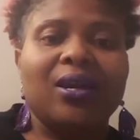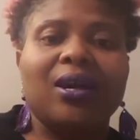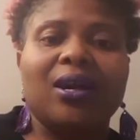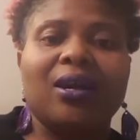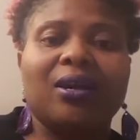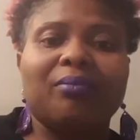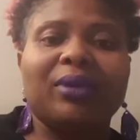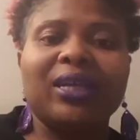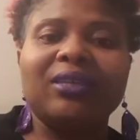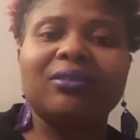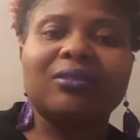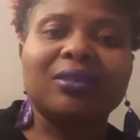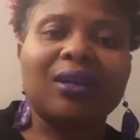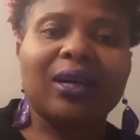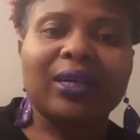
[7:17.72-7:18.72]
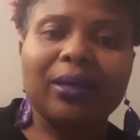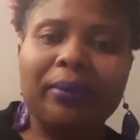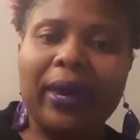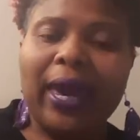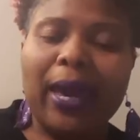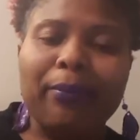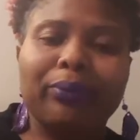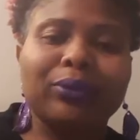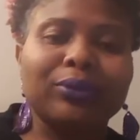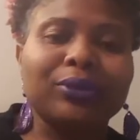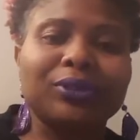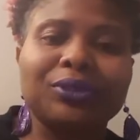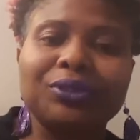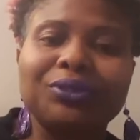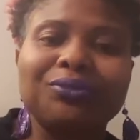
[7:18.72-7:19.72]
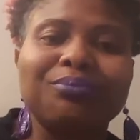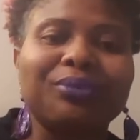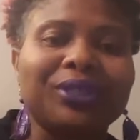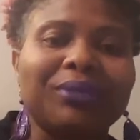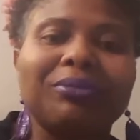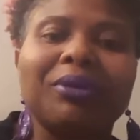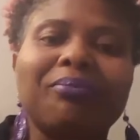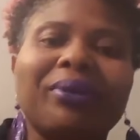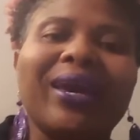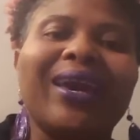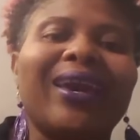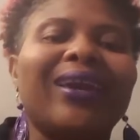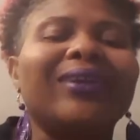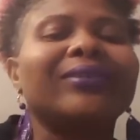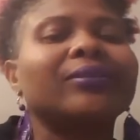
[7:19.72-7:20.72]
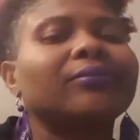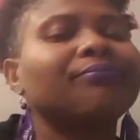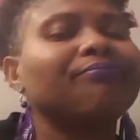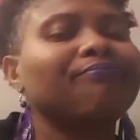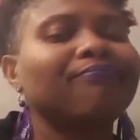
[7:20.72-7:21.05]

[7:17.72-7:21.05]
I used to cut up apples too, put them in bags.